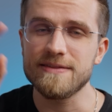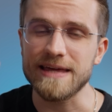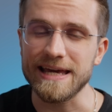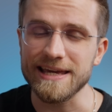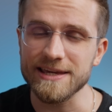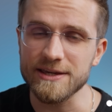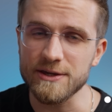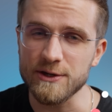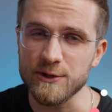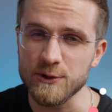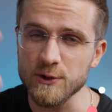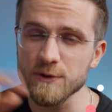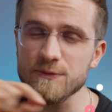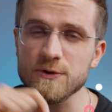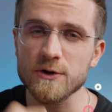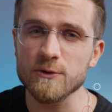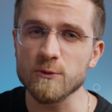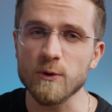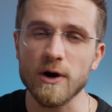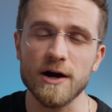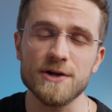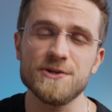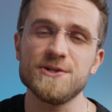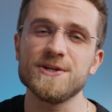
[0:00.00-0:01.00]
Thank you for
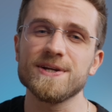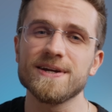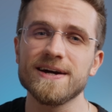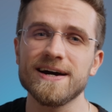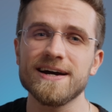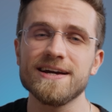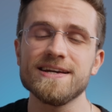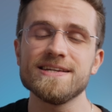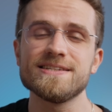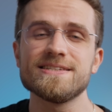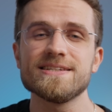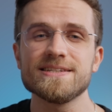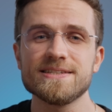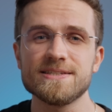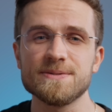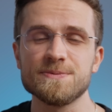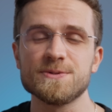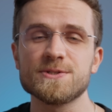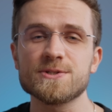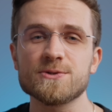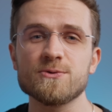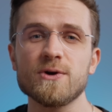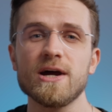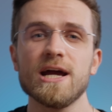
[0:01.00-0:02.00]
watching, guys.
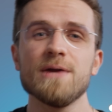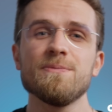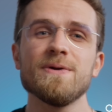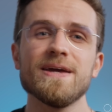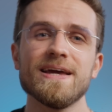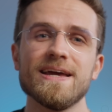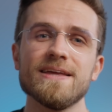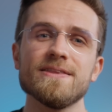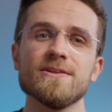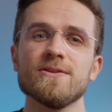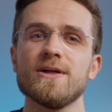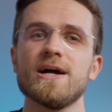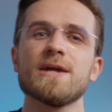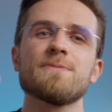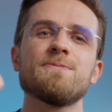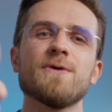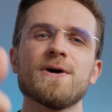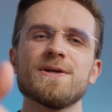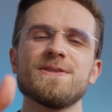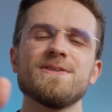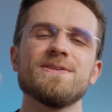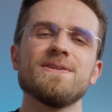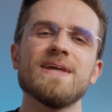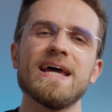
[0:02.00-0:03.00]
Subscribe, hit the like
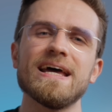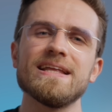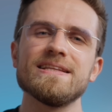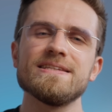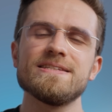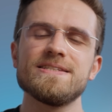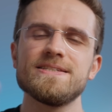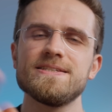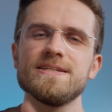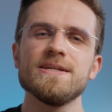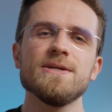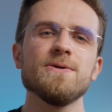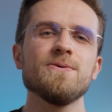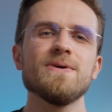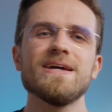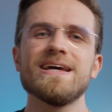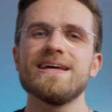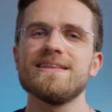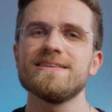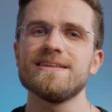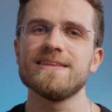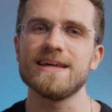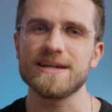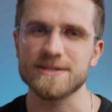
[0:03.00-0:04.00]
button, and see you
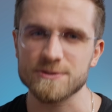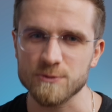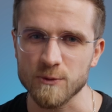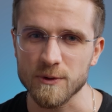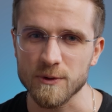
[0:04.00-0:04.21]
in the next